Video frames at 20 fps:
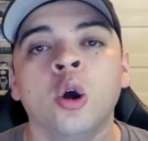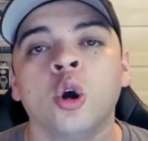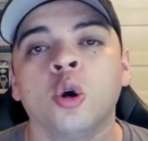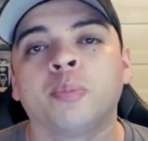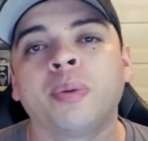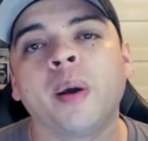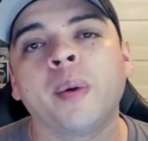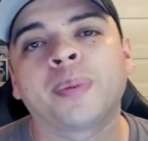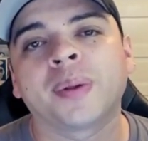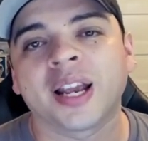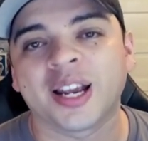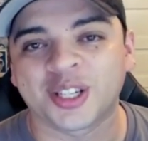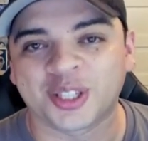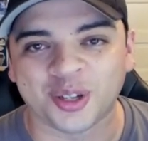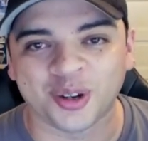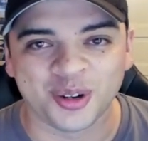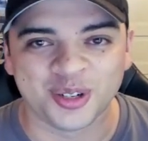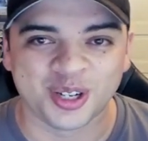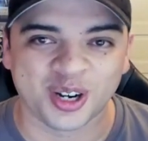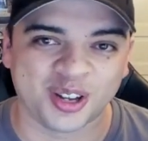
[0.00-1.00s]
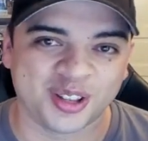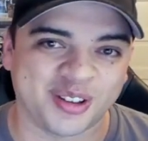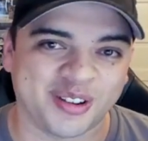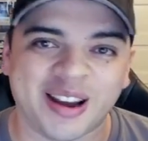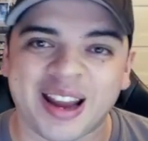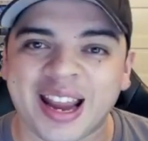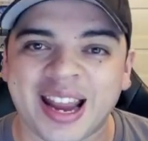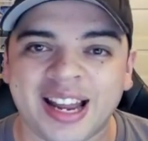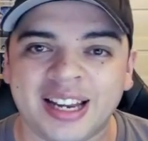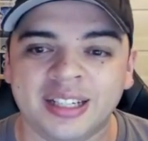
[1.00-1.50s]
Both players show each other their
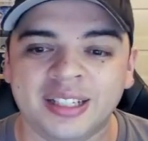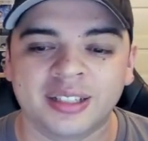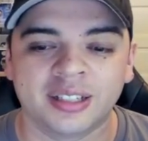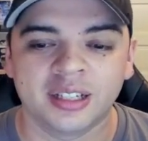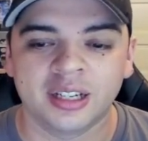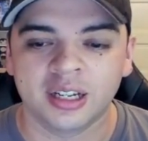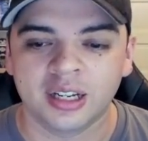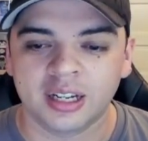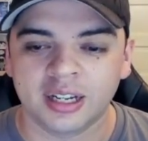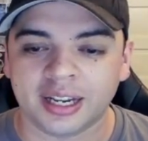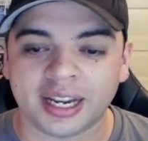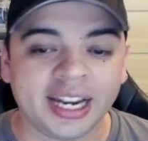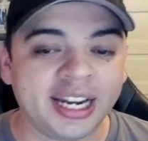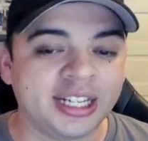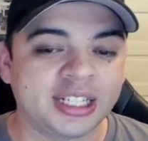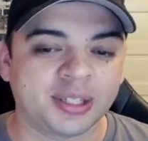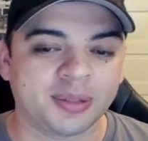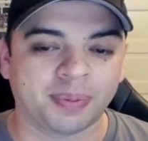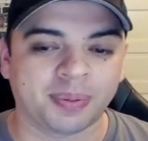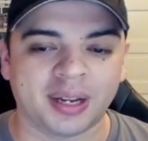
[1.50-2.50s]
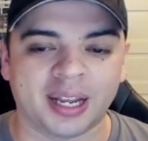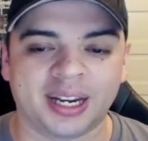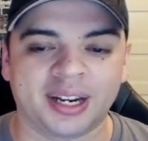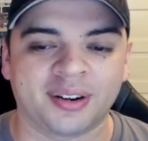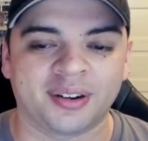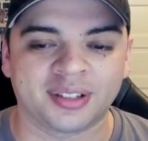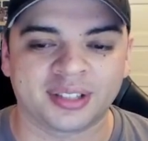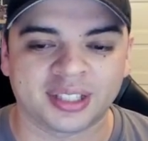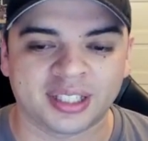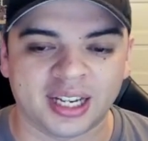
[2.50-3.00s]
hand. Each
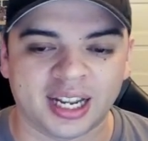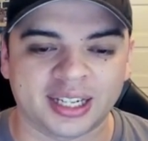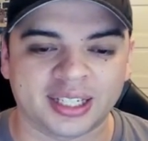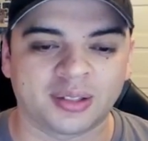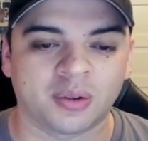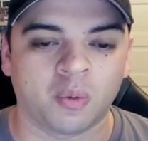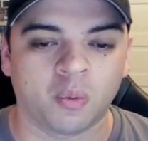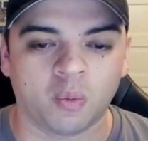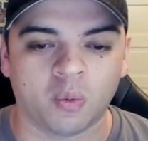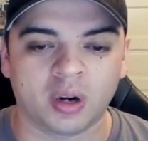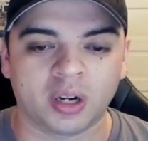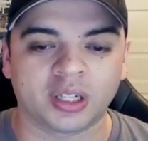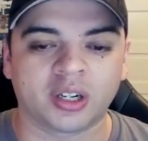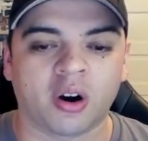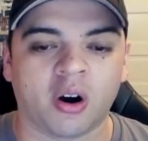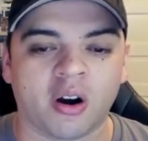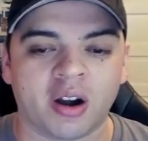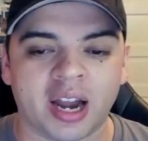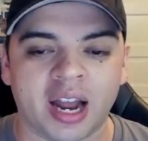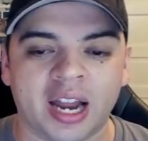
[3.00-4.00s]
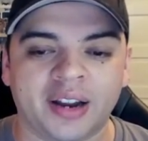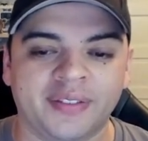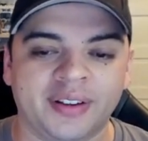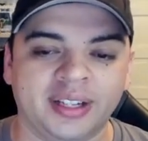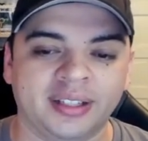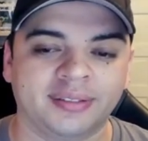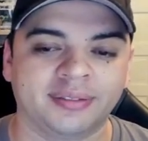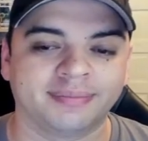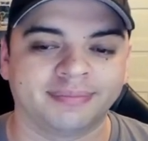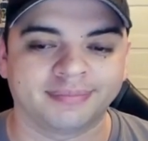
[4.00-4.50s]
player selects one card out of
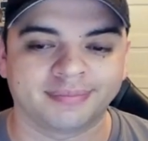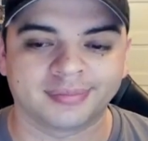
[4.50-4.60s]
it.